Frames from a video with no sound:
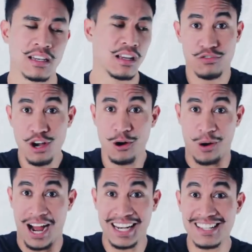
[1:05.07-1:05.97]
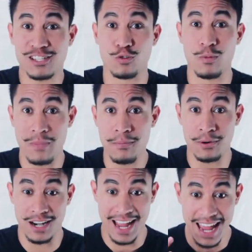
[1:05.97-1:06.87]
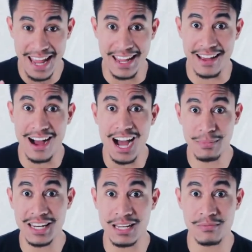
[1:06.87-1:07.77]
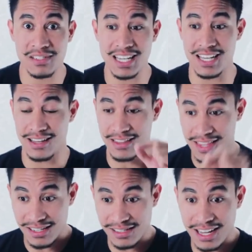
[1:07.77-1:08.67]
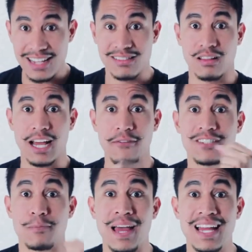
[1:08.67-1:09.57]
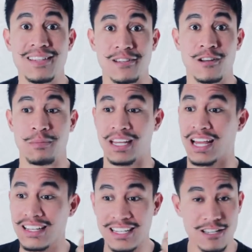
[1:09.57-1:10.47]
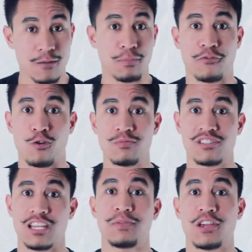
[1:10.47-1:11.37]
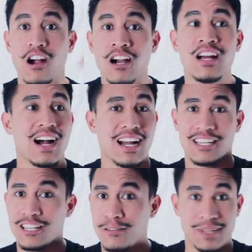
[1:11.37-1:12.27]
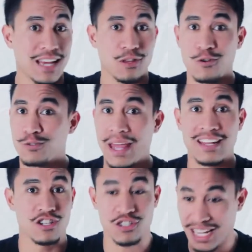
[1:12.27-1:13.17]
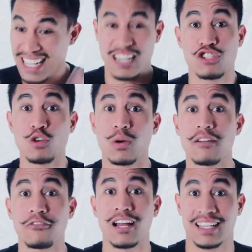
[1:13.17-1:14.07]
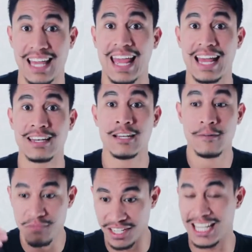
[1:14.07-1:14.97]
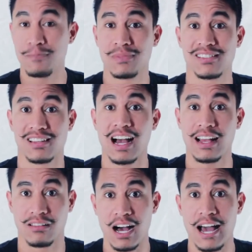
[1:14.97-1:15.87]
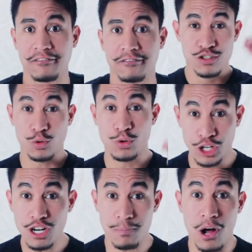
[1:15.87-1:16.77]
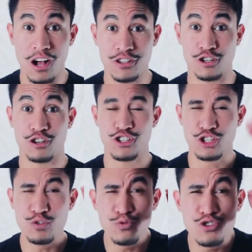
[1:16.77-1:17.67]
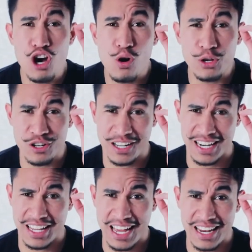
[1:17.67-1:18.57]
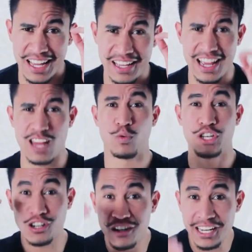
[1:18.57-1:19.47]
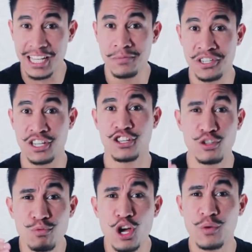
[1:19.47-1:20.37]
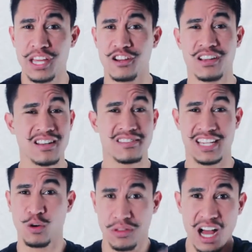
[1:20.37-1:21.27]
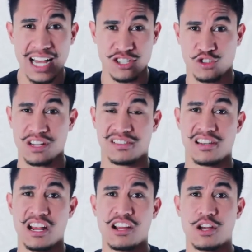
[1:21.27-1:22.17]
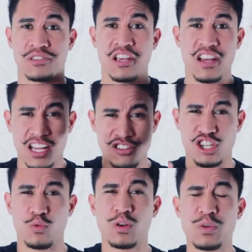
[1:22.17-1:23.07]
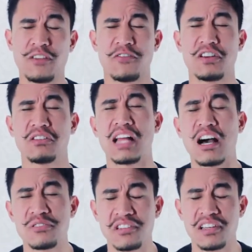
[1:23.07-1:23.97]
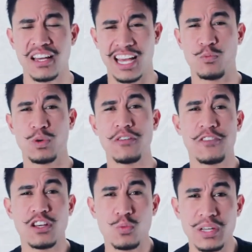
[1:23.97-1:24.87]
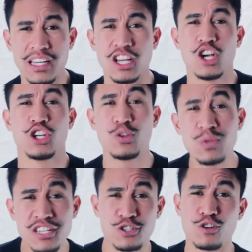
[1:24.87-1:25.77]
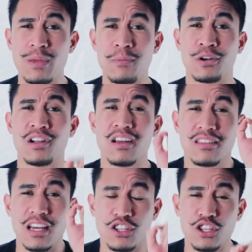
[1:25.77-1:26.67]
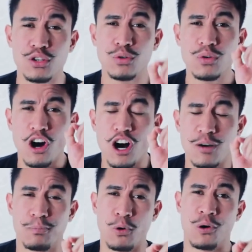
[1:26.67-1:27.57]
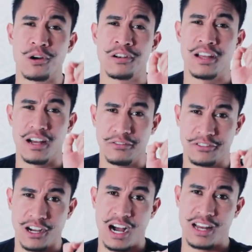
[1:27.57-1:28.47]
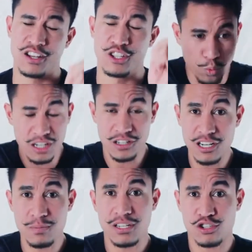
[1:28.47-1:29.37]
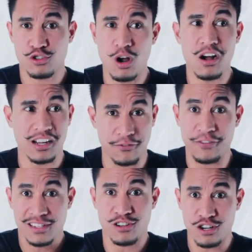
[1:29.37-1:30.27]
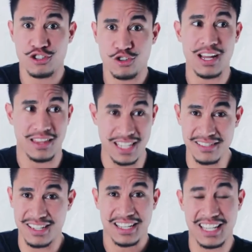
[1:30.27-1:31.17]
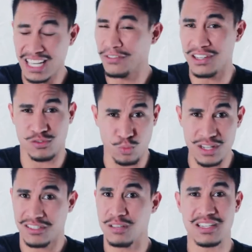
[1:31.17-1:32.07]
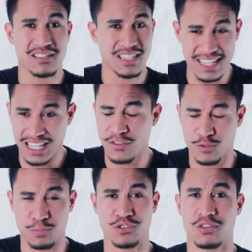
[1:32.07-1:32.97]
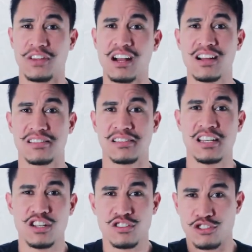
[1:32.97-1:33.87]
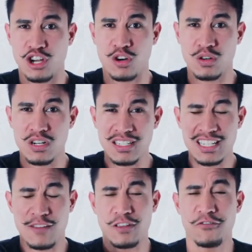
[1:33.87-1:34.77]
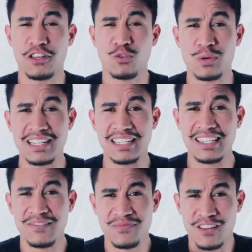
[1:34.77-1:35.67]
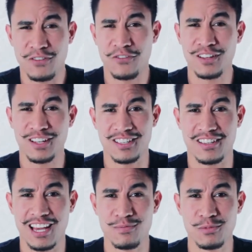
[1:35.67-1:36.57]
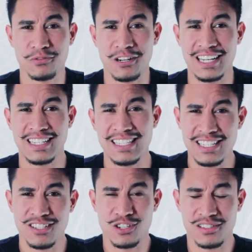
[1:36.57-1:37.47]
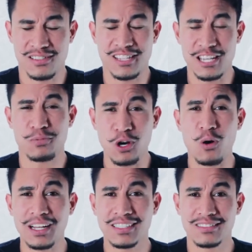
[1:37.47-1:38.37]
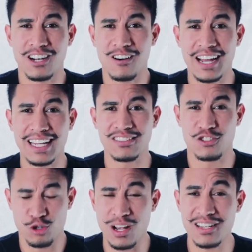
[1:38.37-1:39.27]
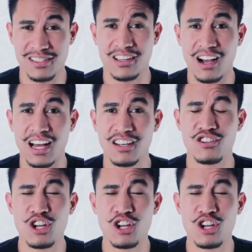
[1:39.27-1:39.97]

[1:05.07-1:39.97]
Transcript: And no, I need to remember, hey, I'm an EMT. This guy's life depends on me. I need to perform CPR. I need to get those bandages. I need to do whatever I can to keep this guy alive. So when you're a boxer, you know you're gonna get hit. And when you're an EMT, you know that you're gonna deal with high stress scenarios. And so when we feel lousy and we feel weak, you need to remember that you are born of God. We are gonna be strong if He's our strength. He's gonna give us wisdom, He's gonna give us perseverance. So if you feel weak, if you feel like you can't move on, just keep going, all right? Trust God.